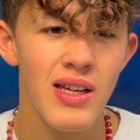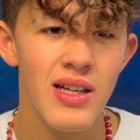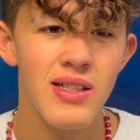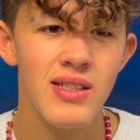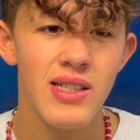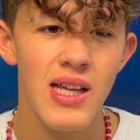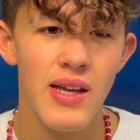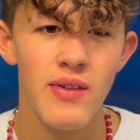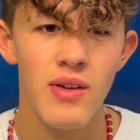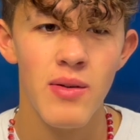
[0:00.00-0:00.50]

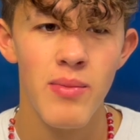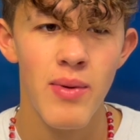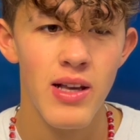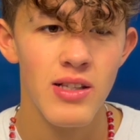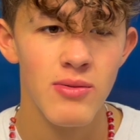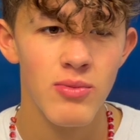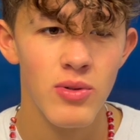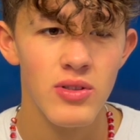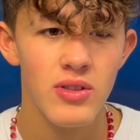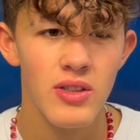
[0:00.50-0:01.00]
and JV
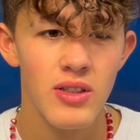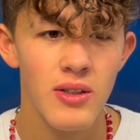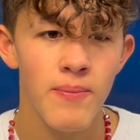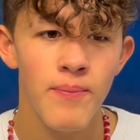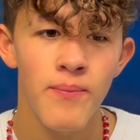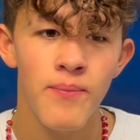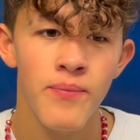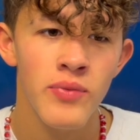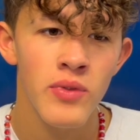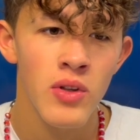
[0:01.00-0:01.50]
basketball team.
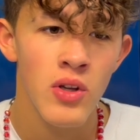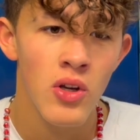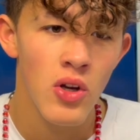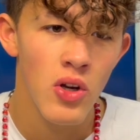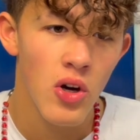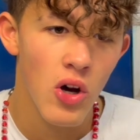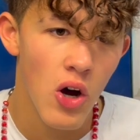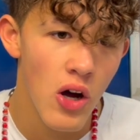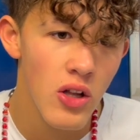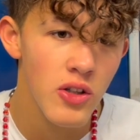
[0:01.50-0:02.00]

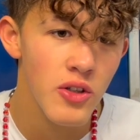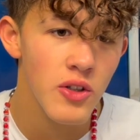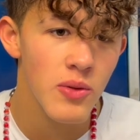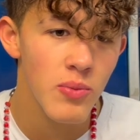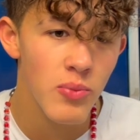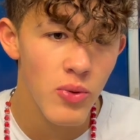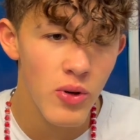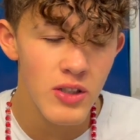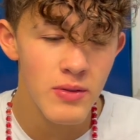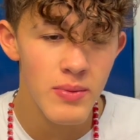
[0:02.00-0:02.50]
All of the
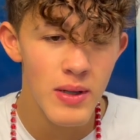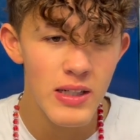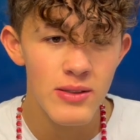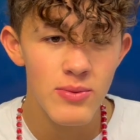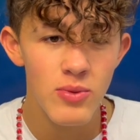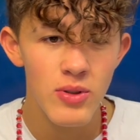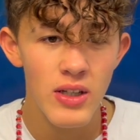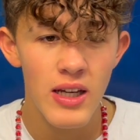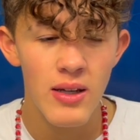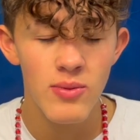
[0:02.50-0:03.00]
boys
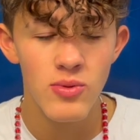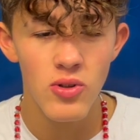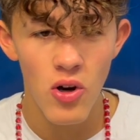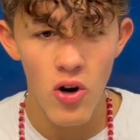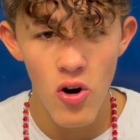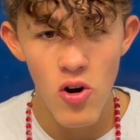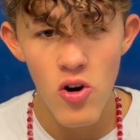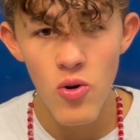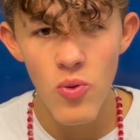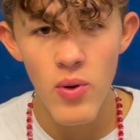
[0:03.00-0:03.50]
basketball games
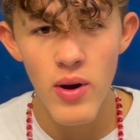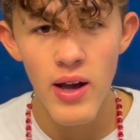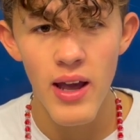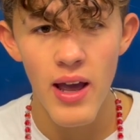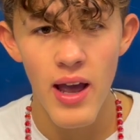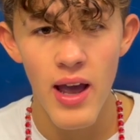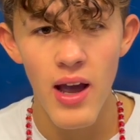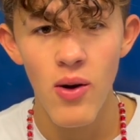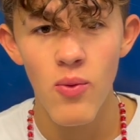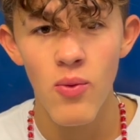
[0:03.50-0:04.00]
are away
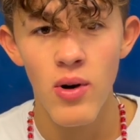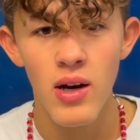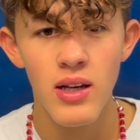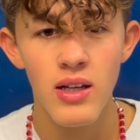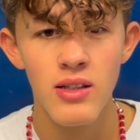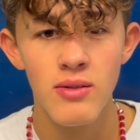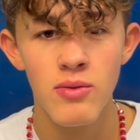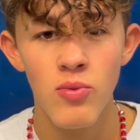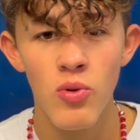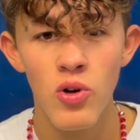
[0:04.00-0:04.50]
at
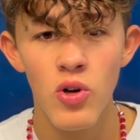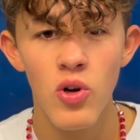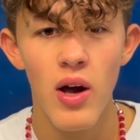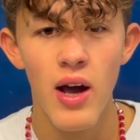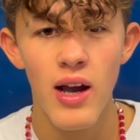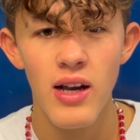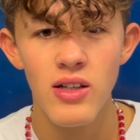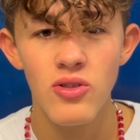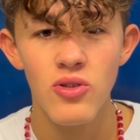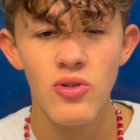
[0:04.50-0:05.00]
Watkins Memorial
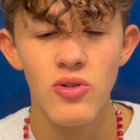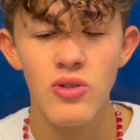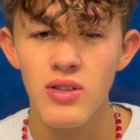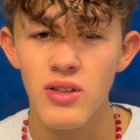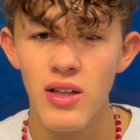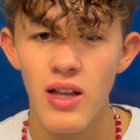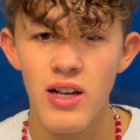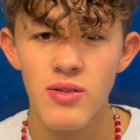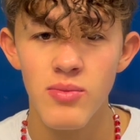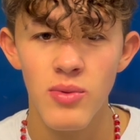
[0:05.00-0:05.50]
High School
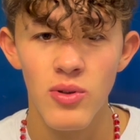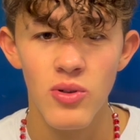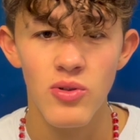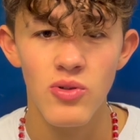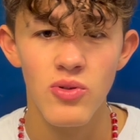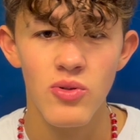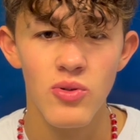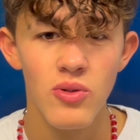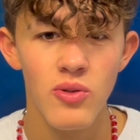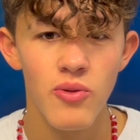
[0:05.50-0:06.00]
slash middle
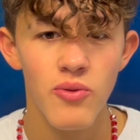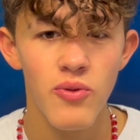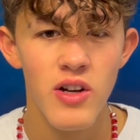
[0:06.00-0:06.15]
school.